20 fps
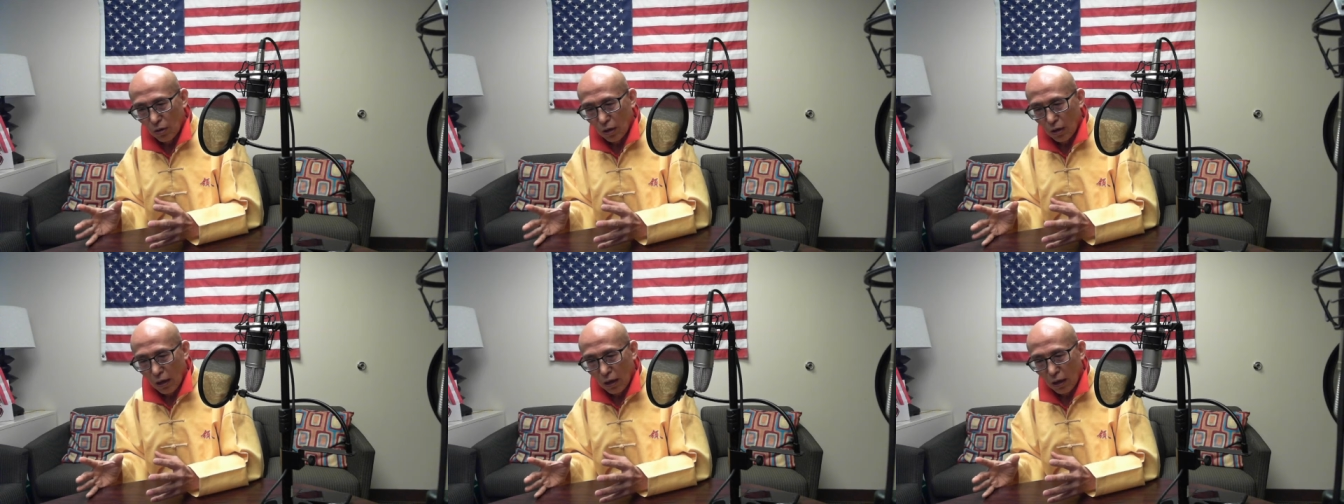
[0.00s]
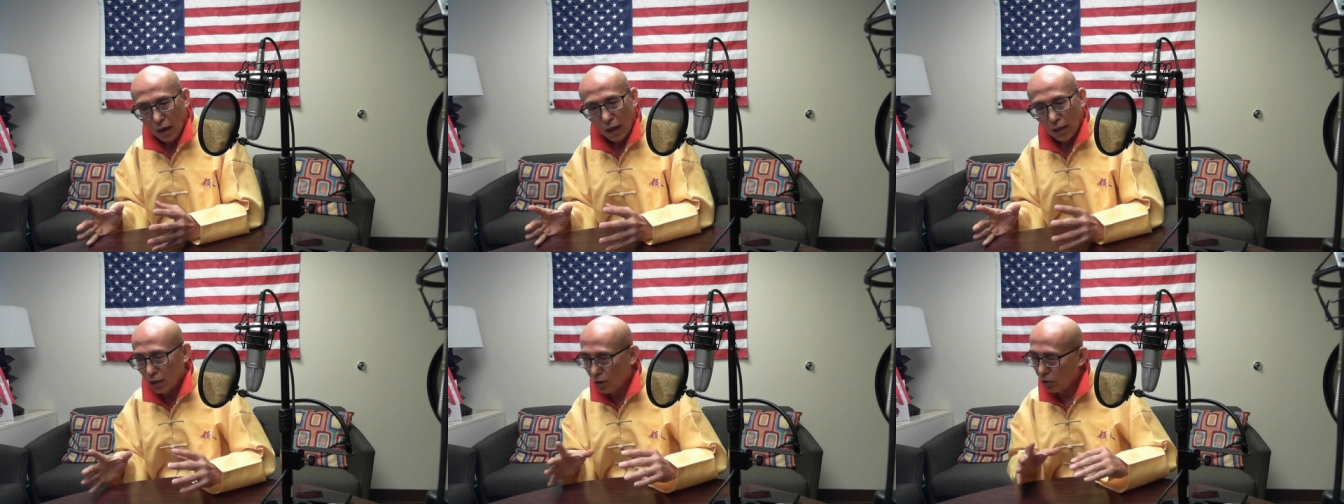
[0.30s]

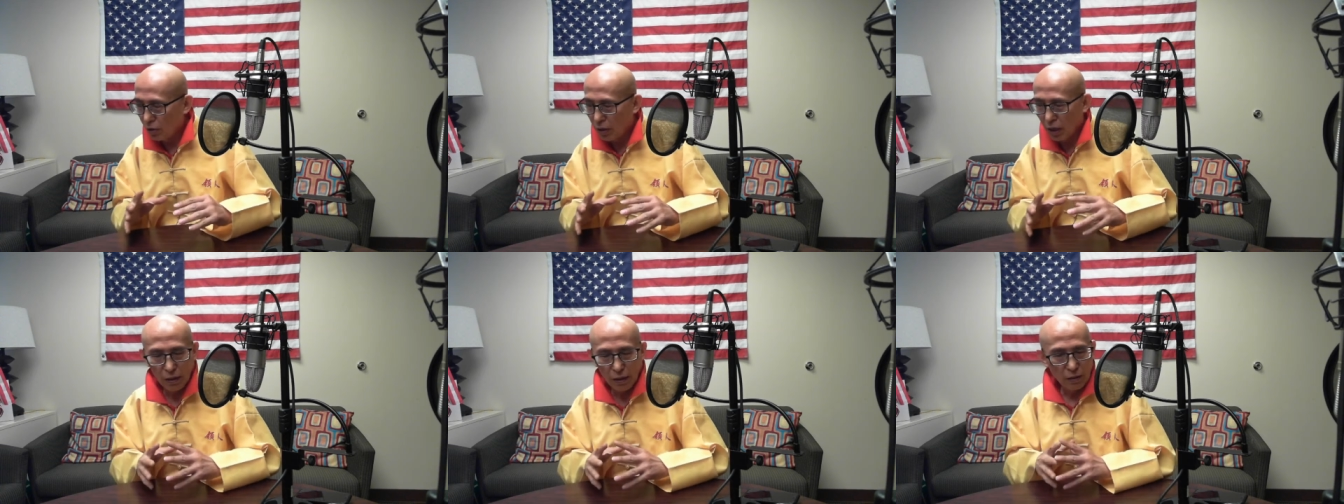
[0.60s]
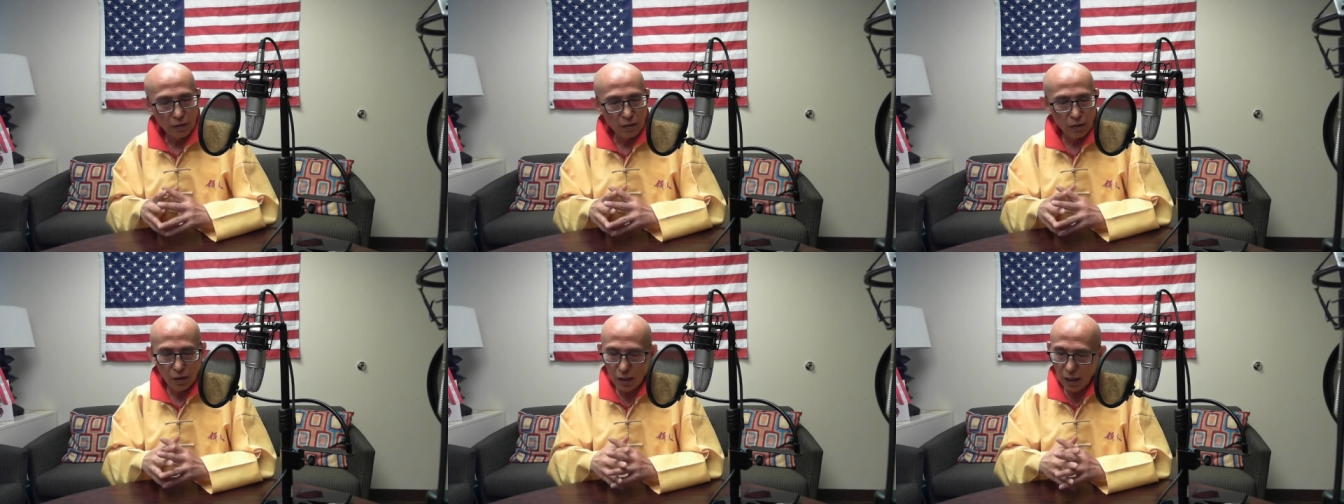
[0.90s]
and you
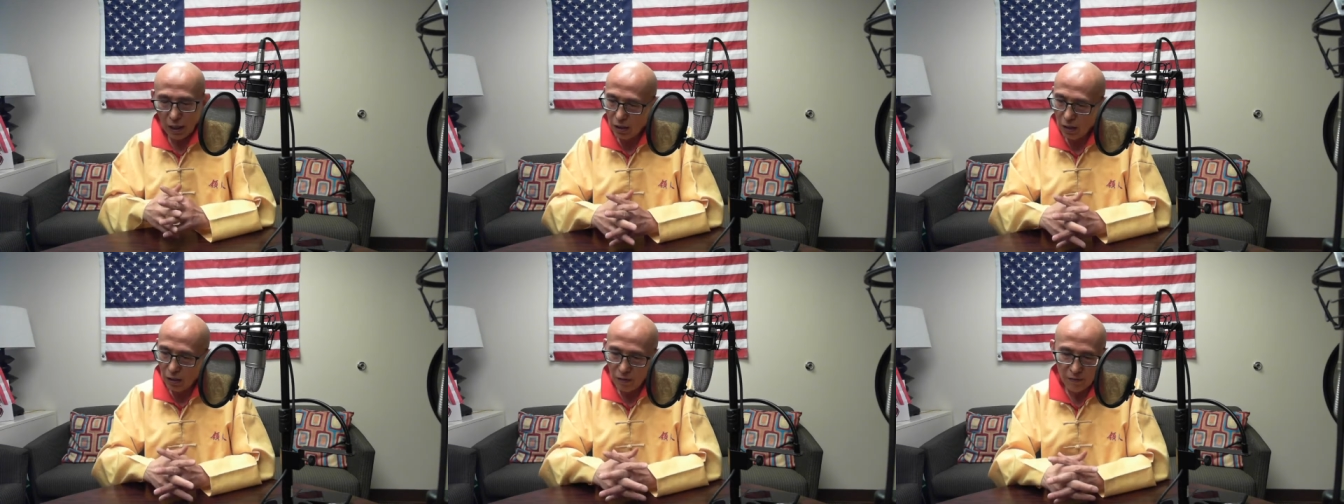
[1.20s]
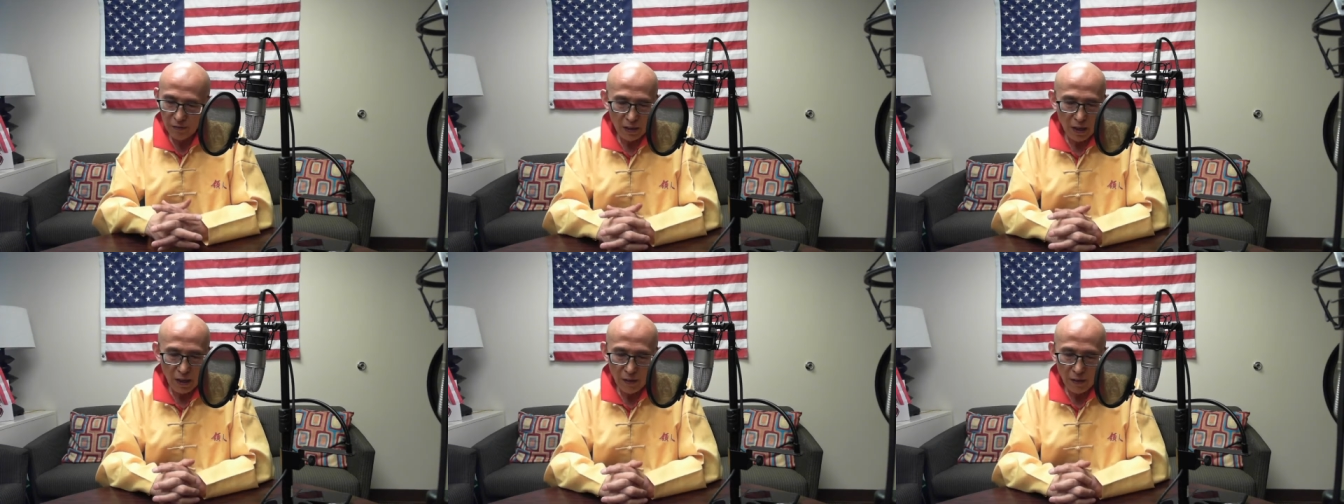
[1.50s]
cannot
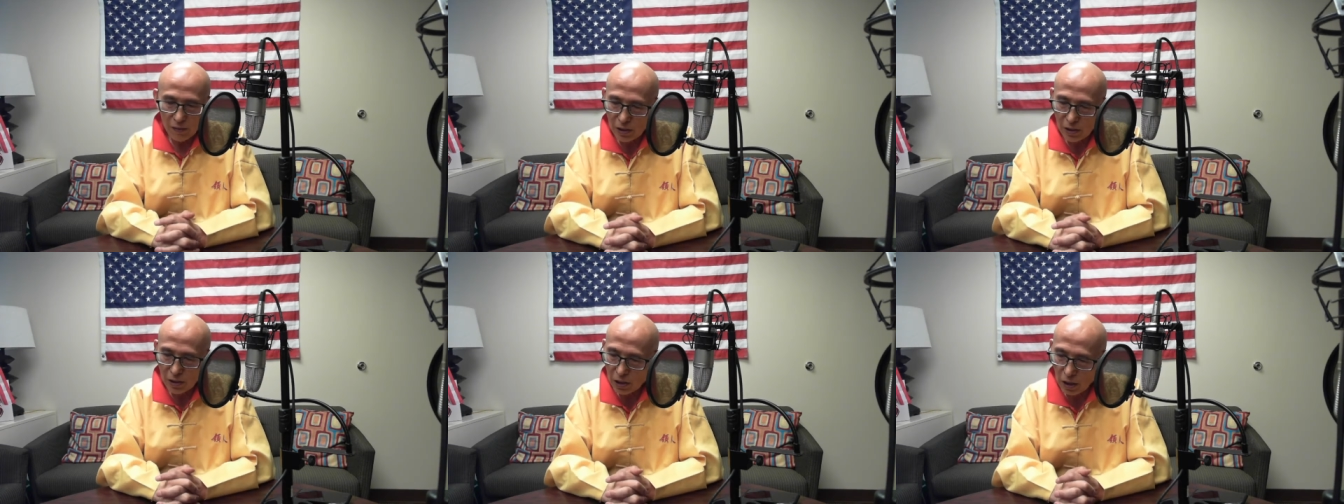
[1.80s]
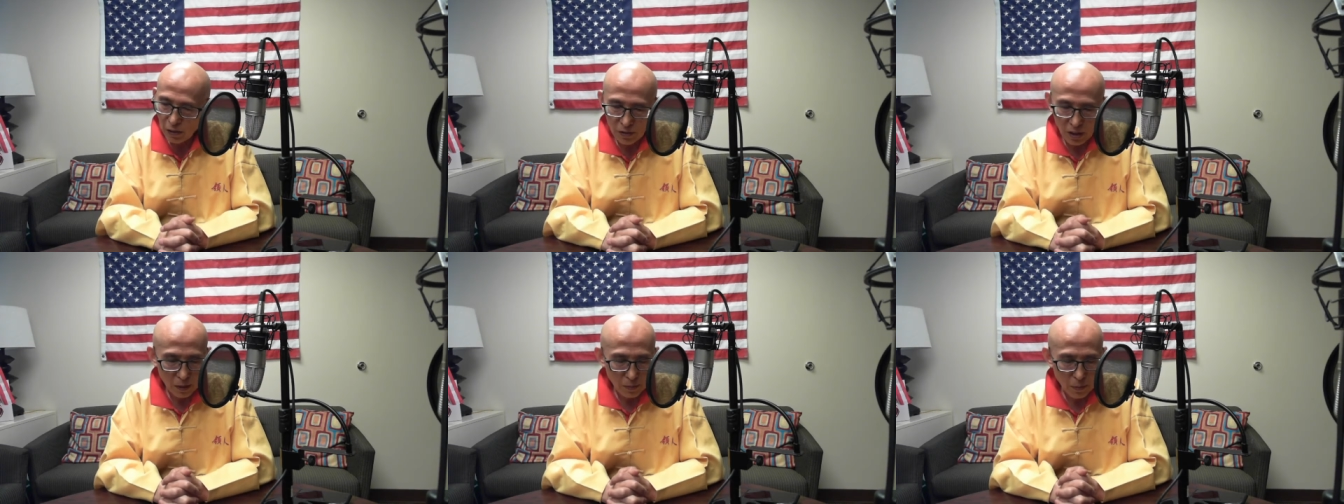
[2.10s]
never solve
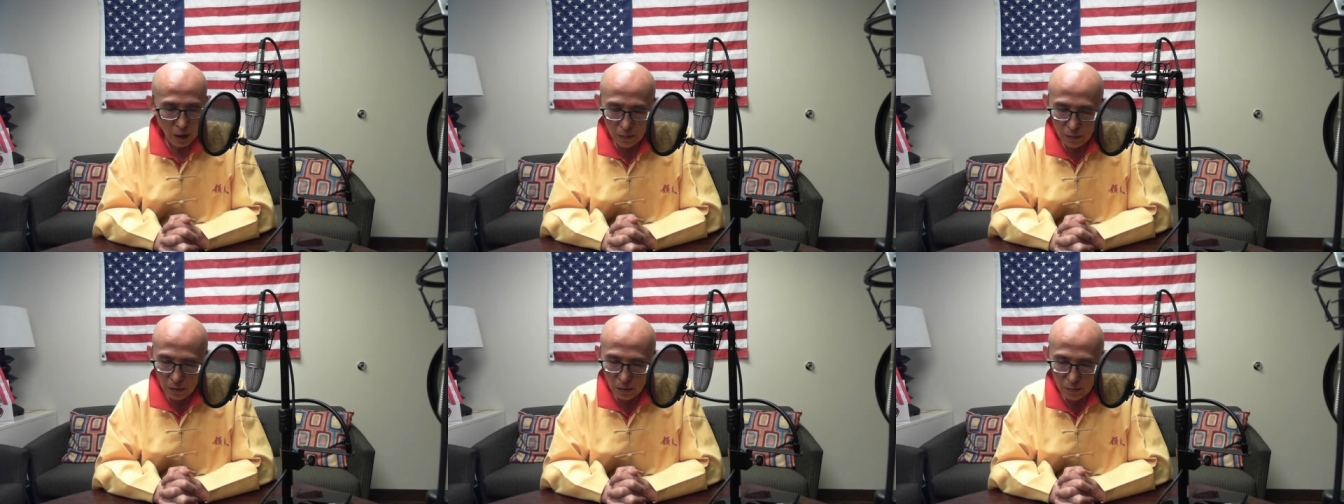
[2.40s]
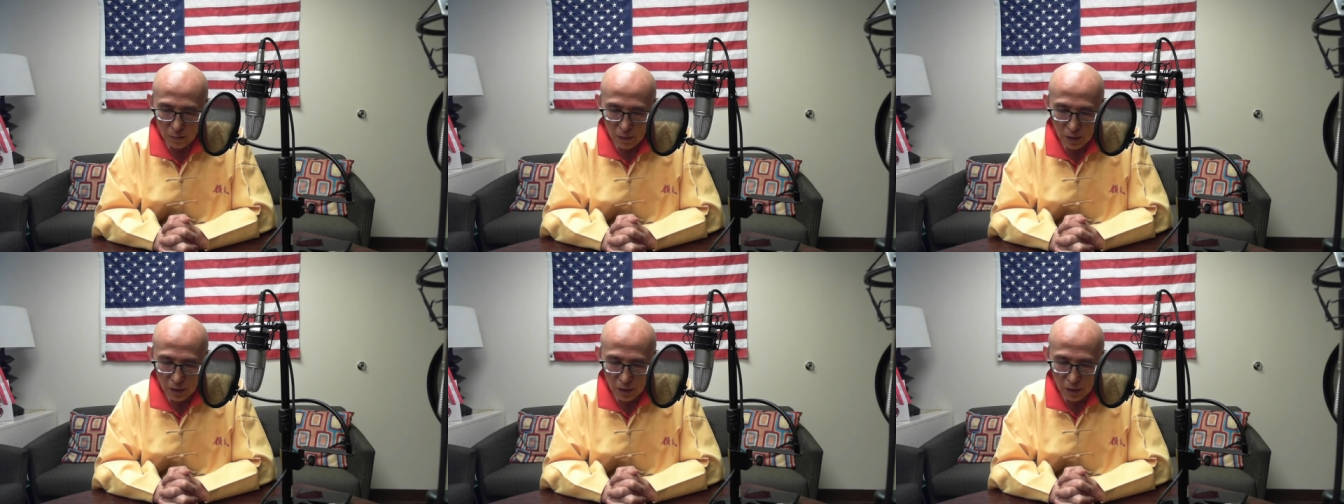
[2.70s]
that problem.